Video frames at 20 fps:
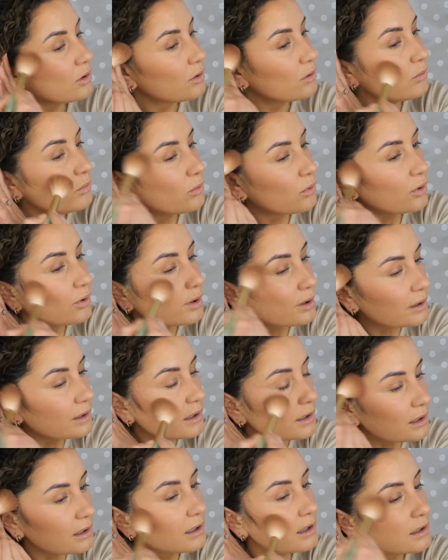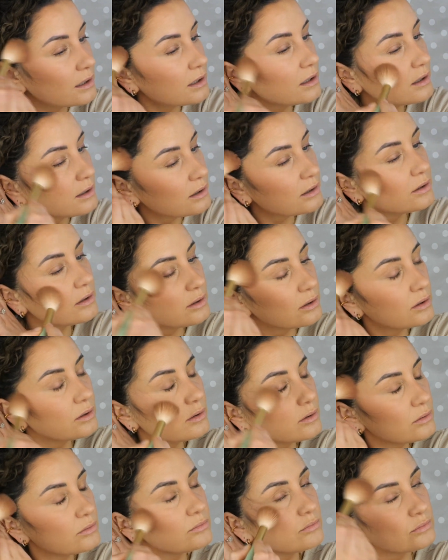working it in.
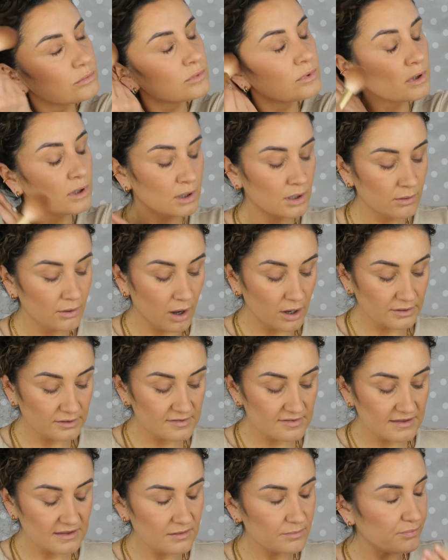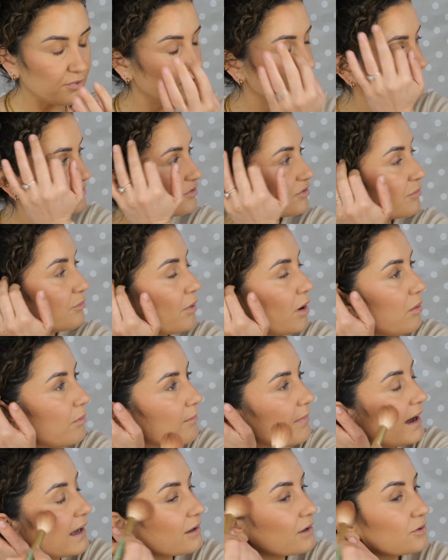Honestly, the bronzer won't
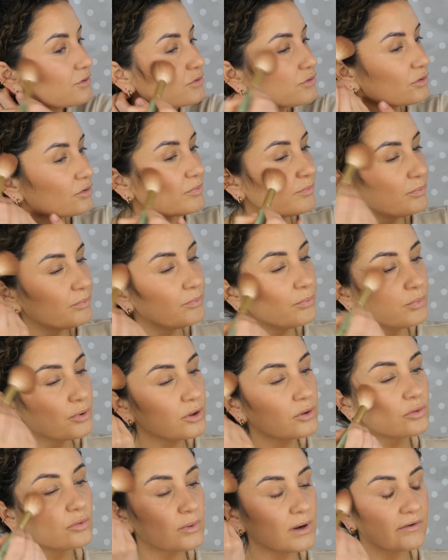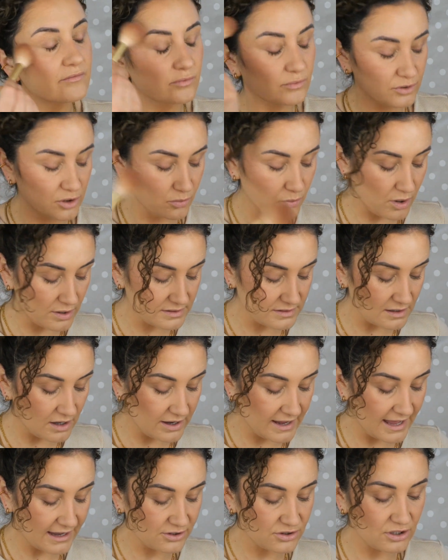matter, just use whatever one you want.
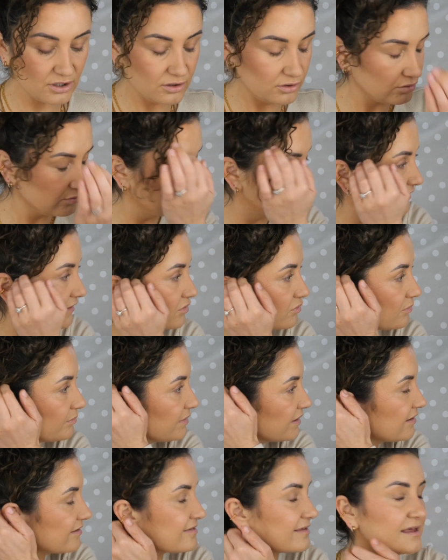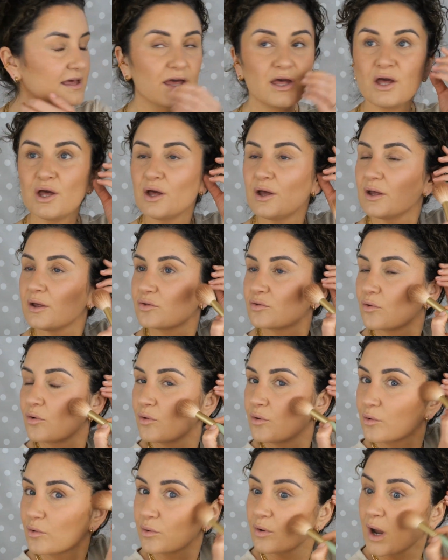I actually love this one because it
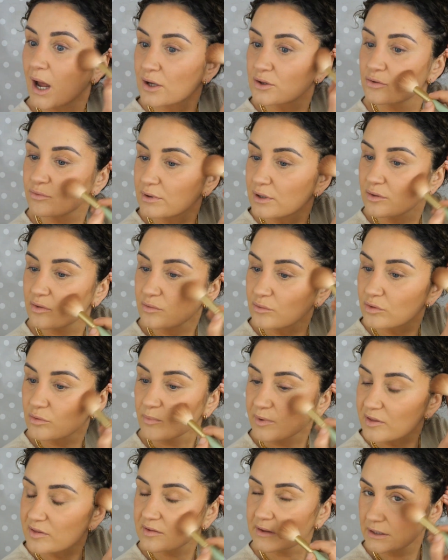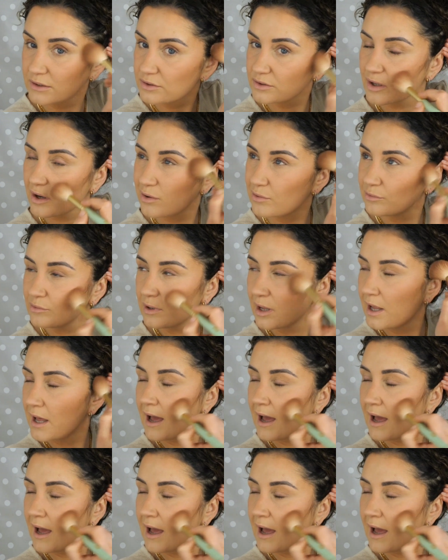actually really suits my skin tone,